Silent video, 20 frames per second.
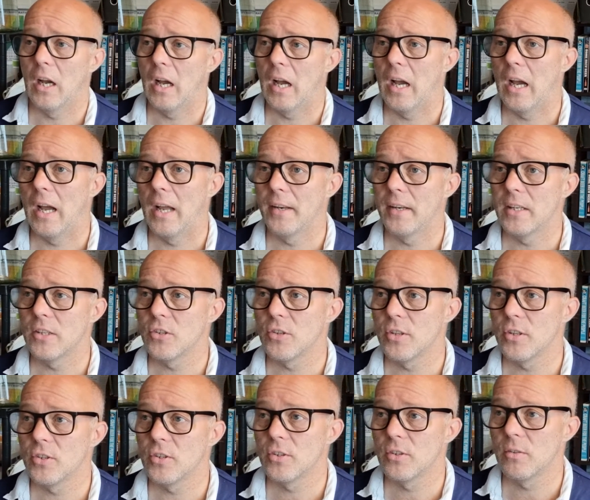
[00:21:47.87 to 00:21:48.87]
and it's
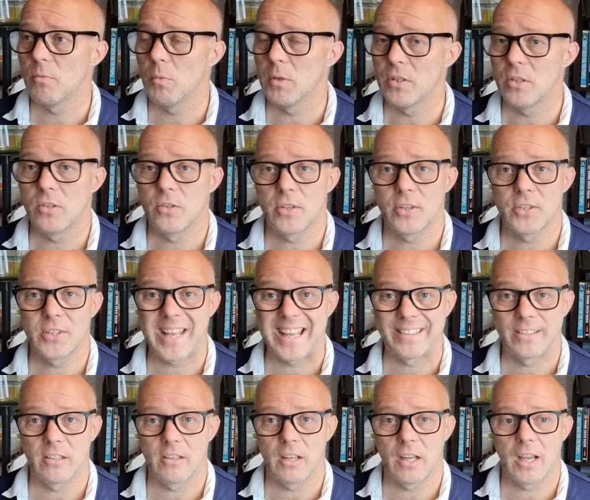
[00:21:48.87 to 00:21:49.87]
which is the
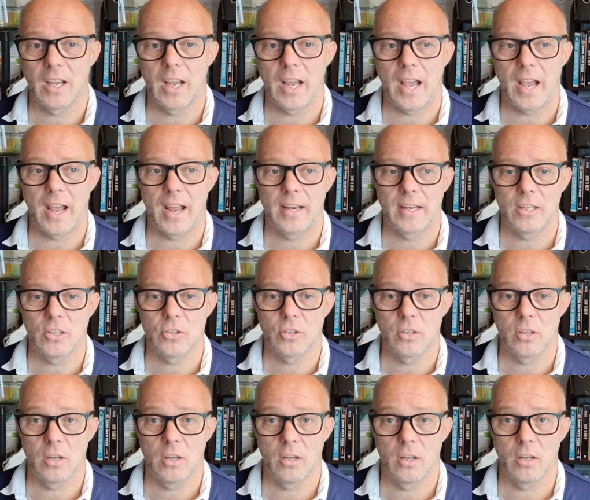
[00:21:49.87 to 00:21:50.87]
Saturday, and it's
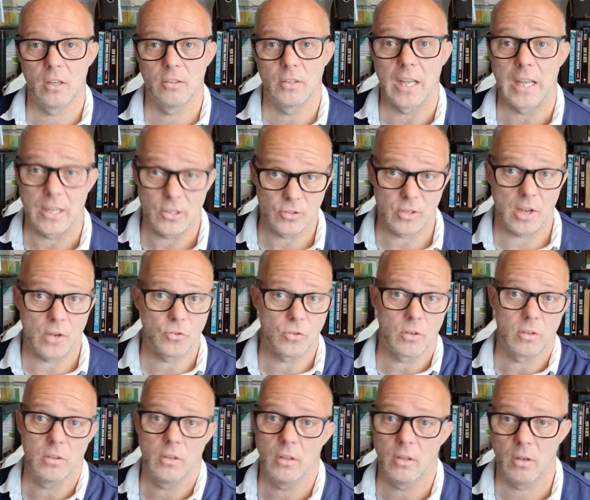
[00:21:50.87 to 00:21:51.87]
the day
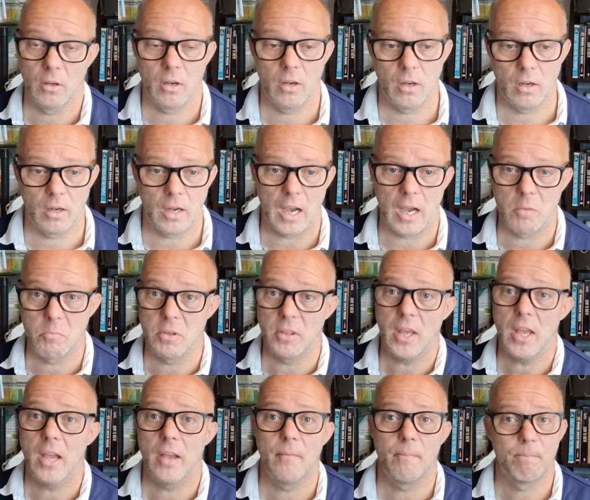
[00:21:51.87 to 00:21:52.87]
session. I'll be
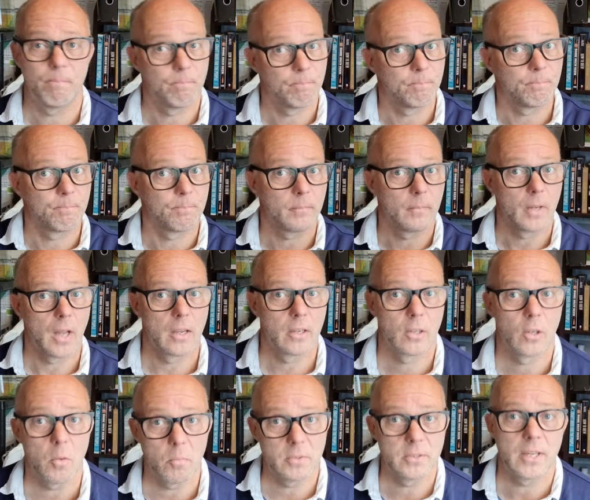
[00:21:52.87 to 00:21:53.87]
there.
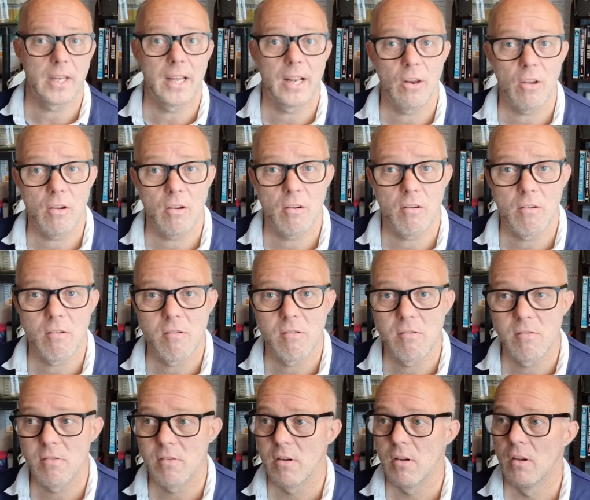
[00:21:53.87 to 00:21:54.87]
Come and say hello.
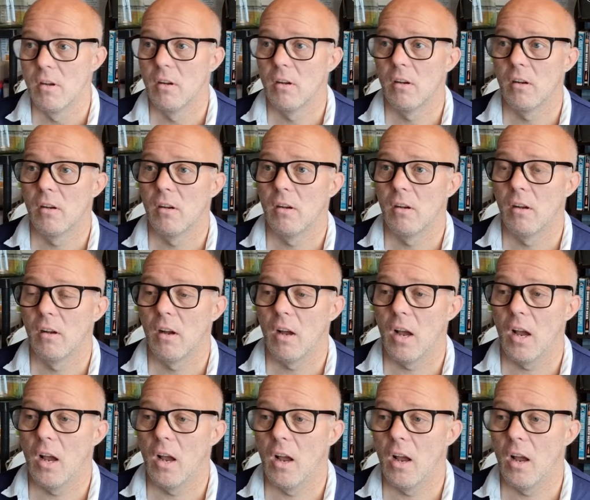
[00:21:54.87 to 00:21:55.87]

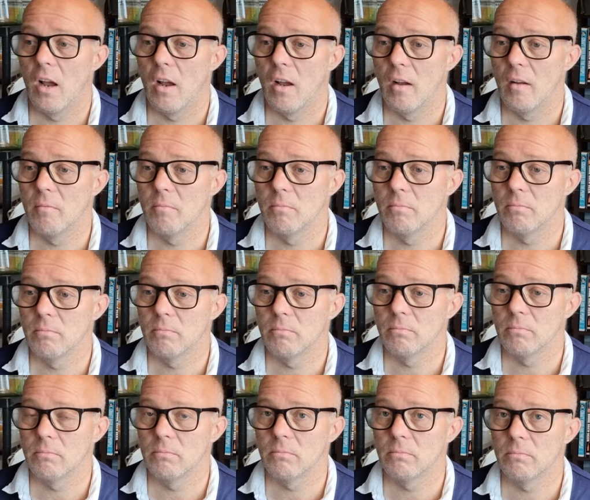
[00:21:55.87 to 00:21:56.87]
I
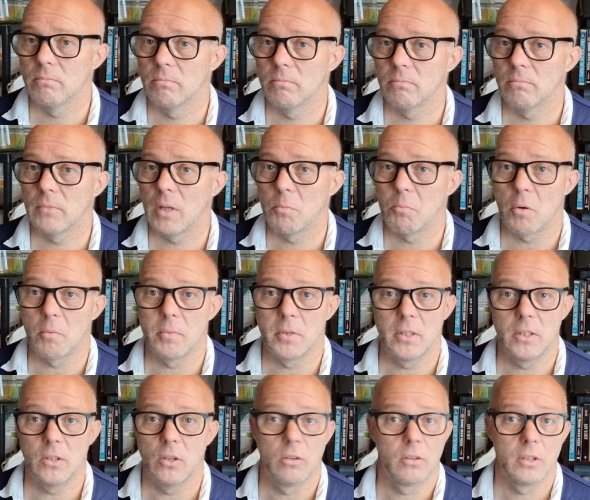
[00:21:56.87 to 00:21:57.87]

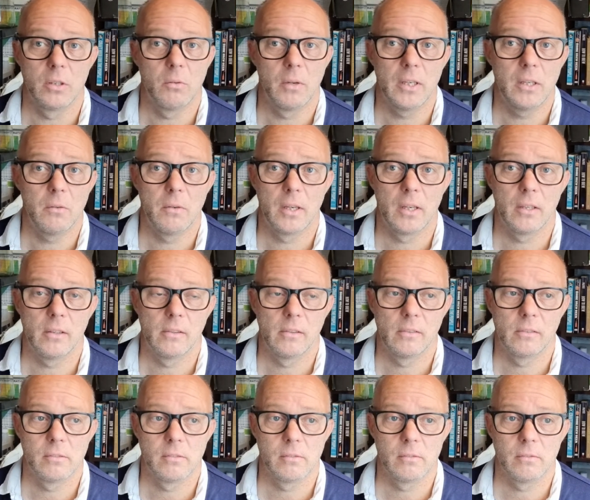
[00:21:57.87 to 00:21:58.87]
probably know you anyway
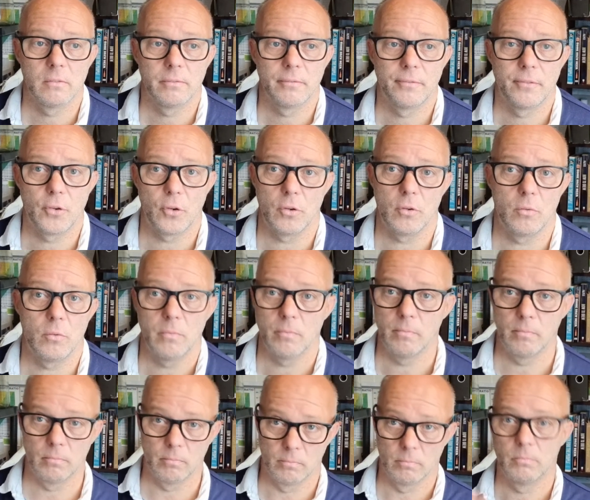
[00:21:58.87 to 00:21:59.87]
through
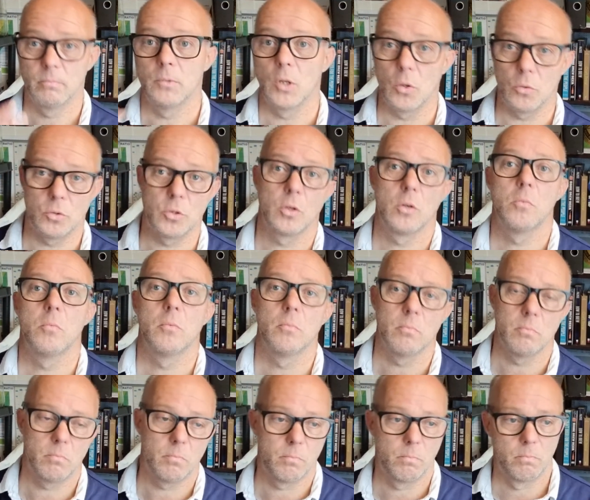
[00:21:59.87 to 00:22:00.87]
YouTube
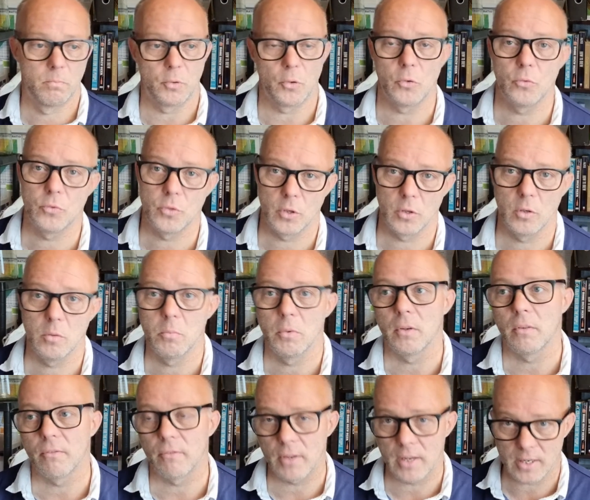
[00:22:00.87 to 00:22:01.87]
and BrewTube
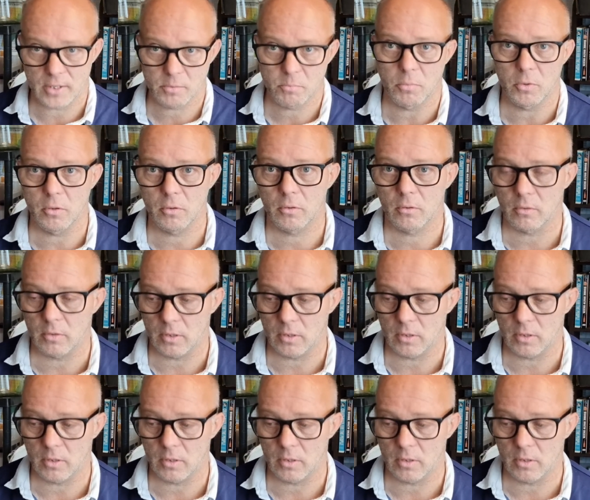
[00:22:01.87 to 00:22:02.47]
and Facebook